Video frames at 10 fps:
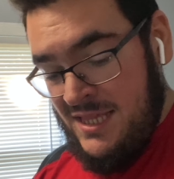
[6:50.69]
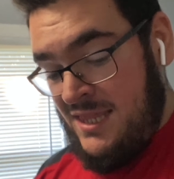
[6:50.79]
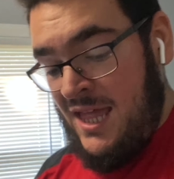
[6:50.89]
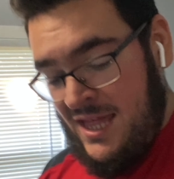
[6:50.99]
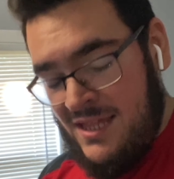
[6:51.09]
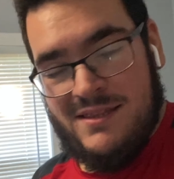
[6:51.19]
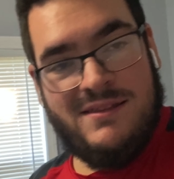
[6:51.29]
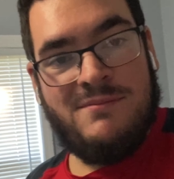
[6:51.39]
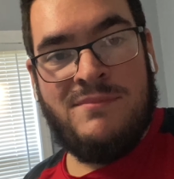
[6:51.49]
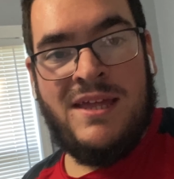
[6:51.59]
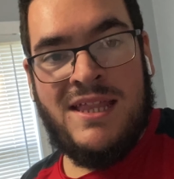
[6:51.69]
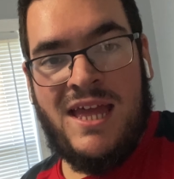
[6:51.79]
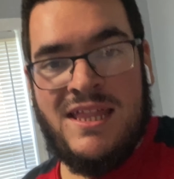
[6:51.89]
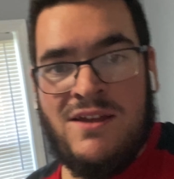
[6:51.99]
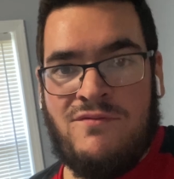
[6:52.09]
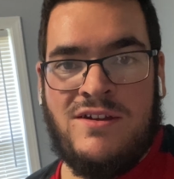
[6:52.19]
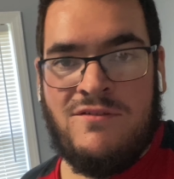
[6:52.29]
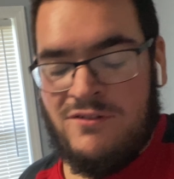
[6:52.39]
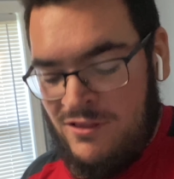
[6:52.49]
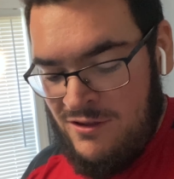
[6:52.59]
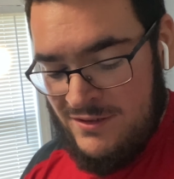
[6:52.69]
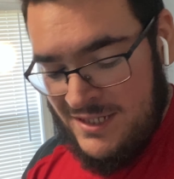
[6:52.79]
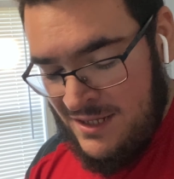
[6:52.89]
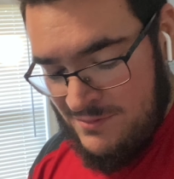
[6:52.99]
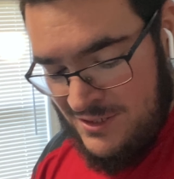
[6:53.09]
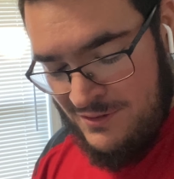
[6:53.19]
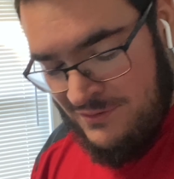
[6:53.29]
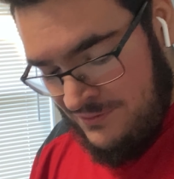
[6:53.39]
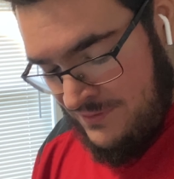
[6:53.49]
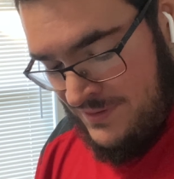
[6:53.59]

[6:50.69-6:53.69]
That, man, I had that figure for a long time too.